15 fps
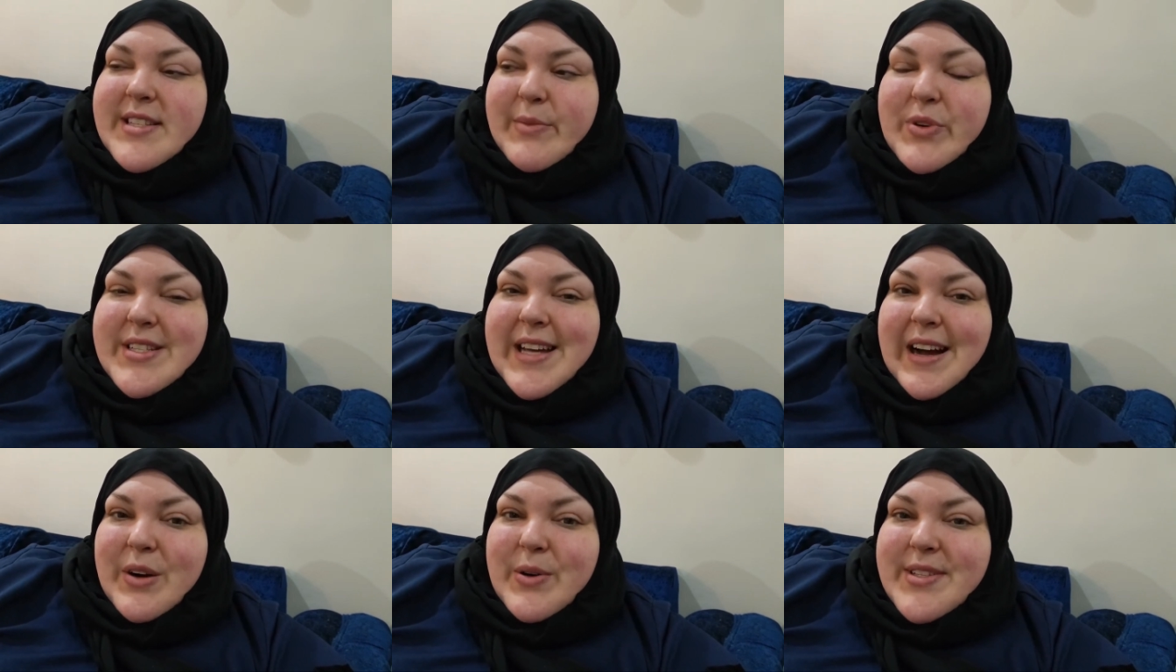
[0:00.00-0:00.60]

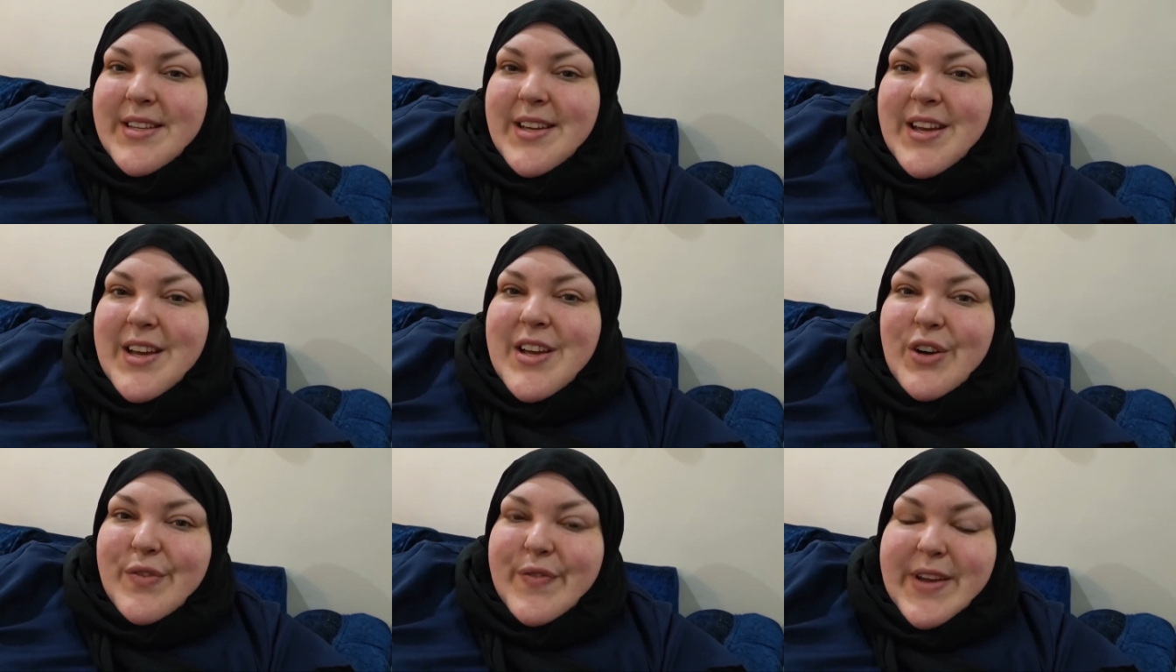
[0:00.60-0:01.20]
someone's house,
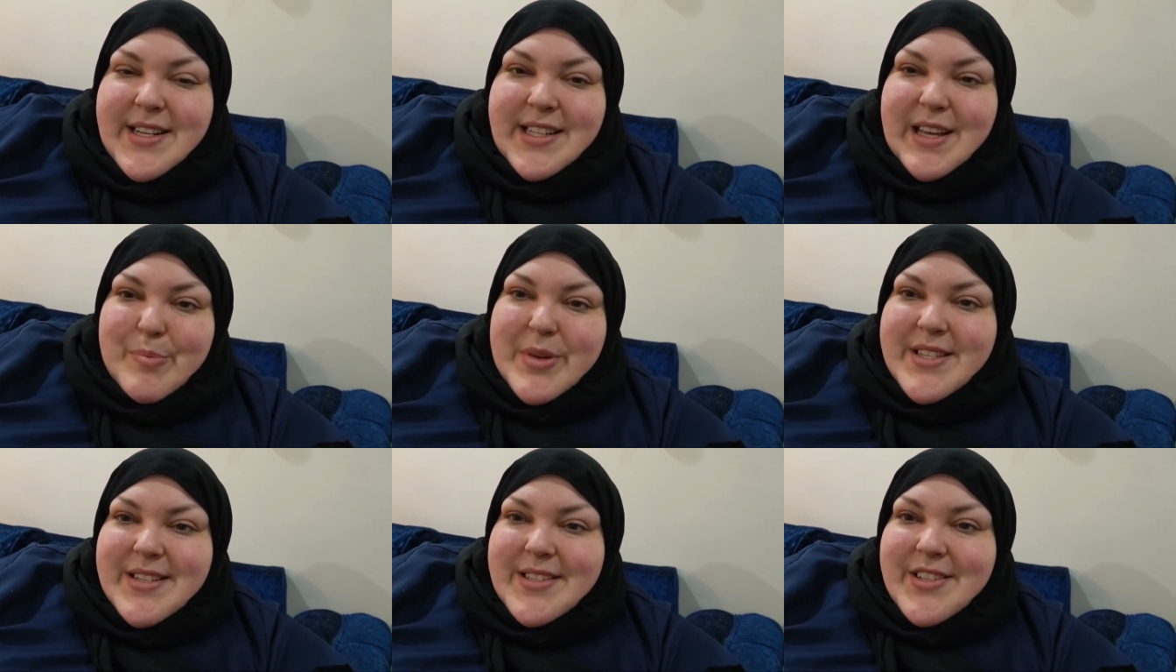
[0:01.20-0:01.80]
you're affecting
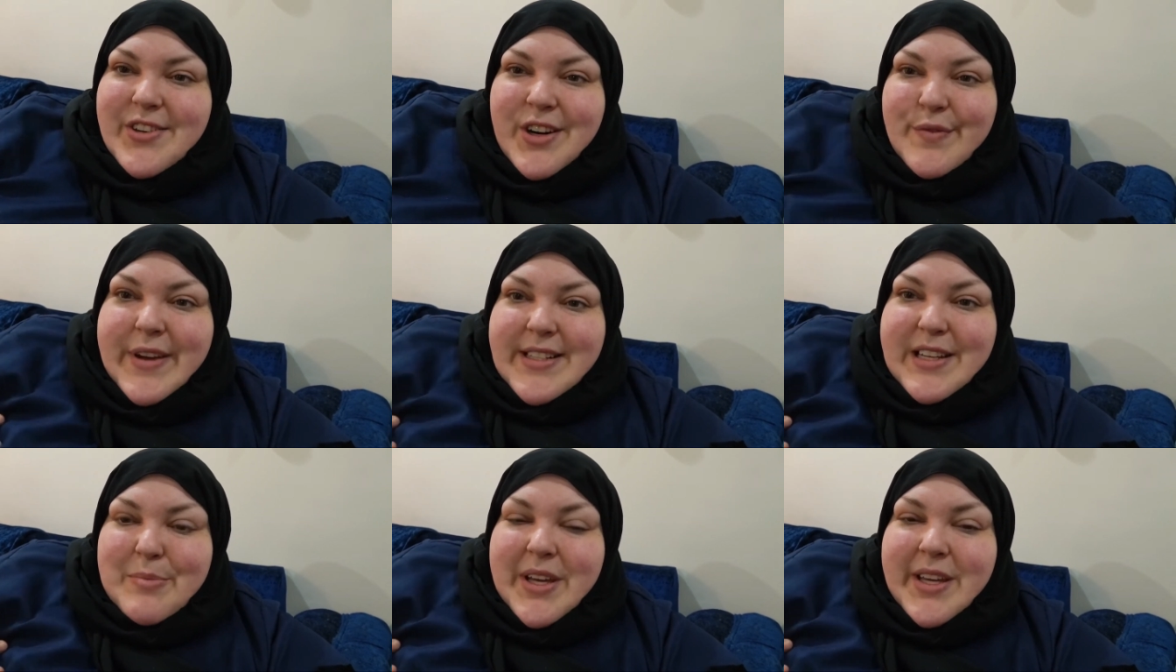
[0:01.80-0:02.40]
that business. You're not
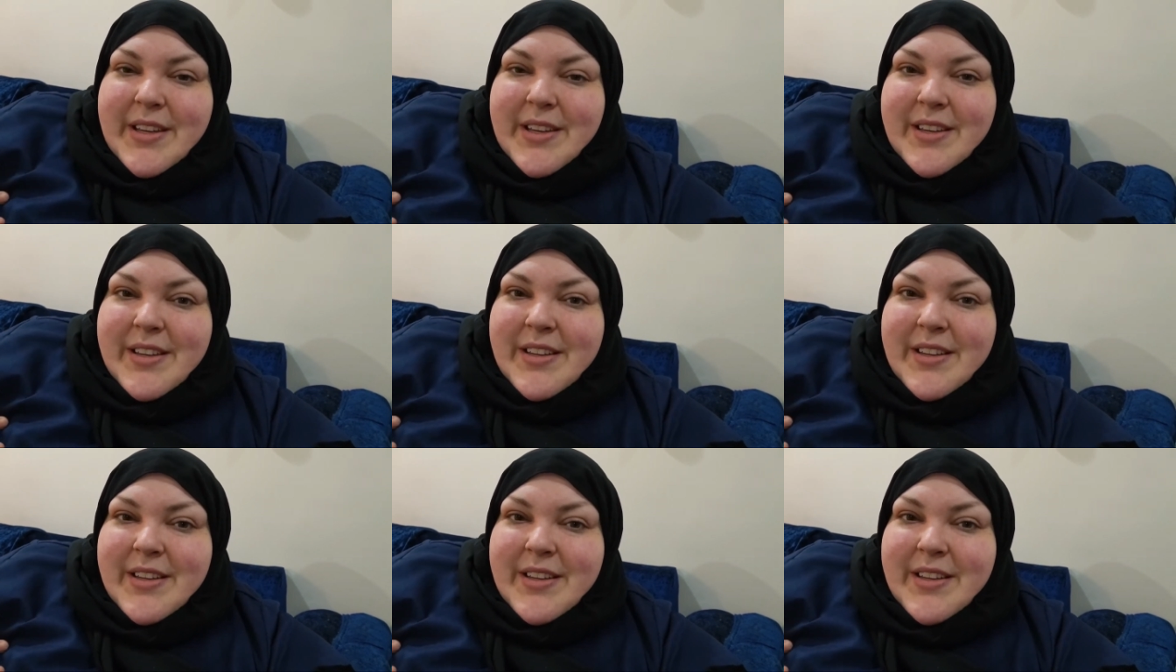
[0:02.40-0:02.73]
affecting me.